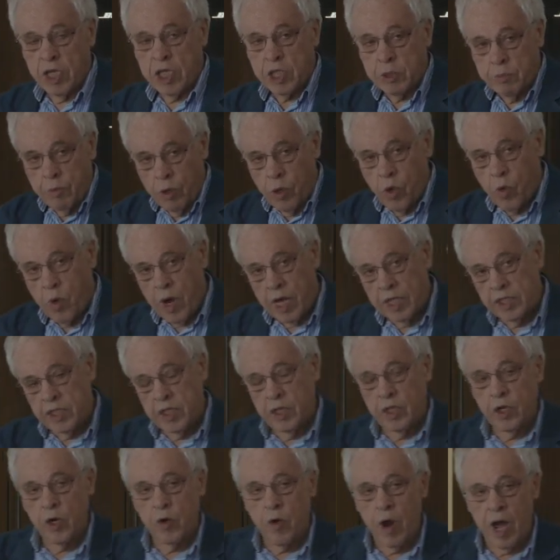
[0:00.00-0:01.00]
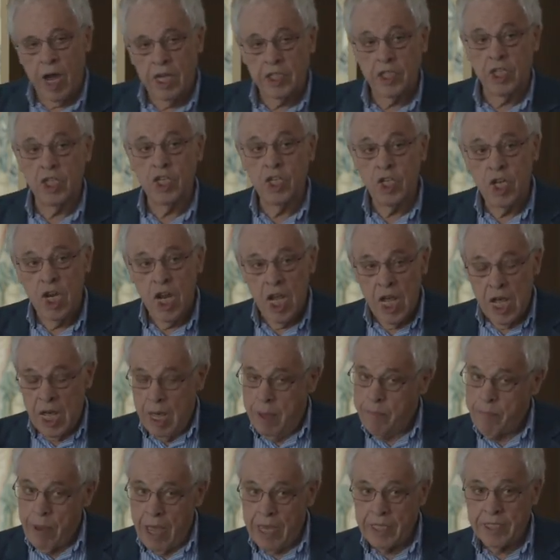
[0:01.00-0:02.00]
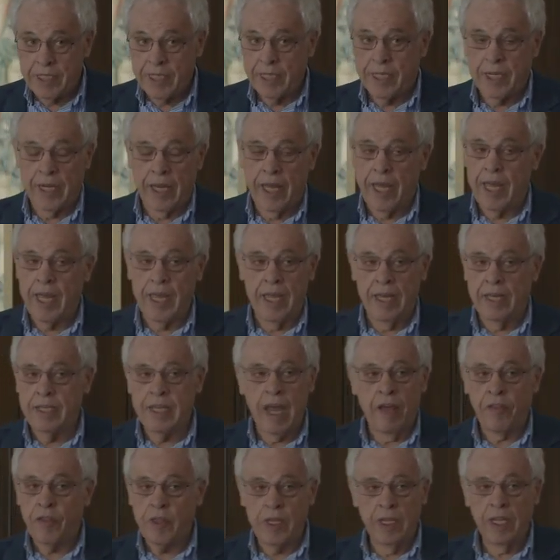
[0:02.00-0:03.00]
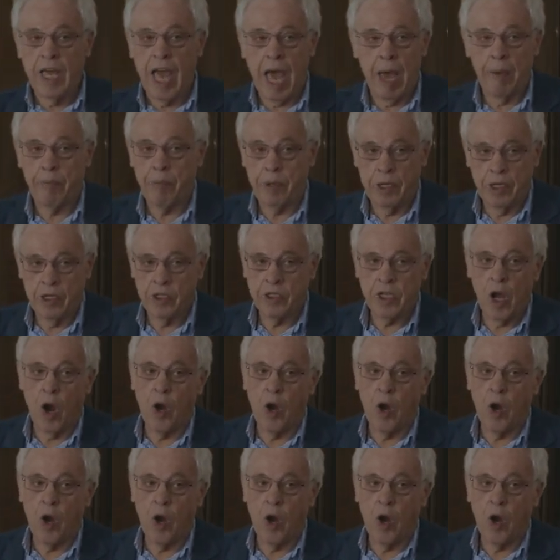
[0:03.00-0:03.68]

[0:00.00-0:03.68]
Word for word: the small ones in the horizon basically nothing happens.